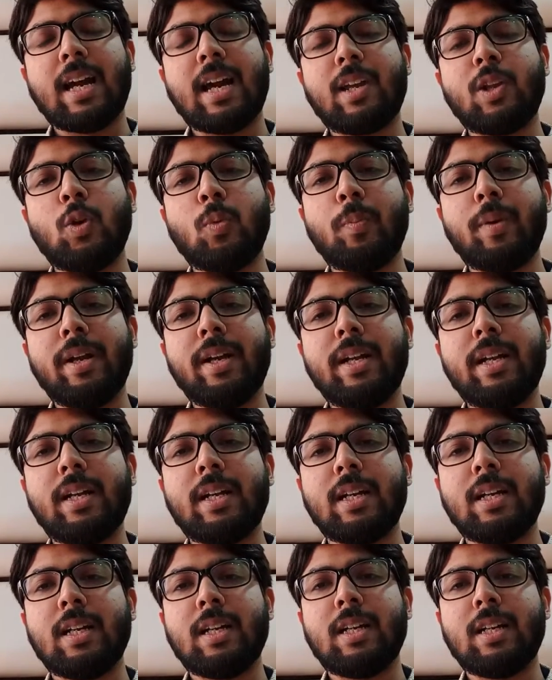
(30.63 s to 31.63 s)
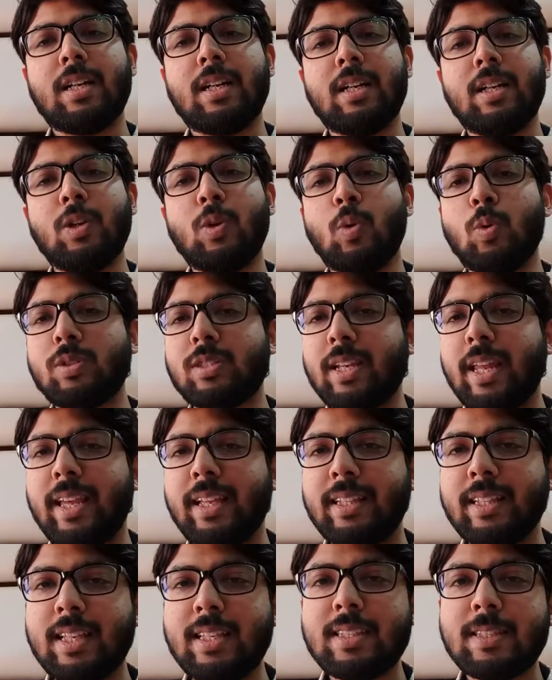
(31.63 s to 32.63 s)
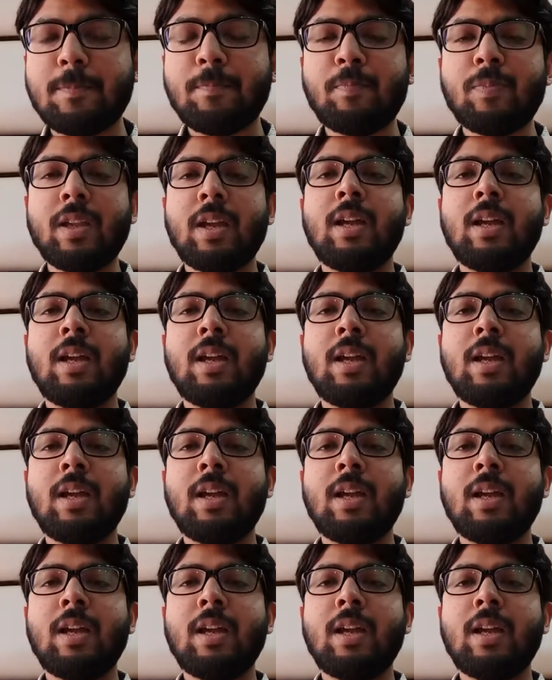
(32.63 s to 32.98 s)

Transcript: argument goes like this.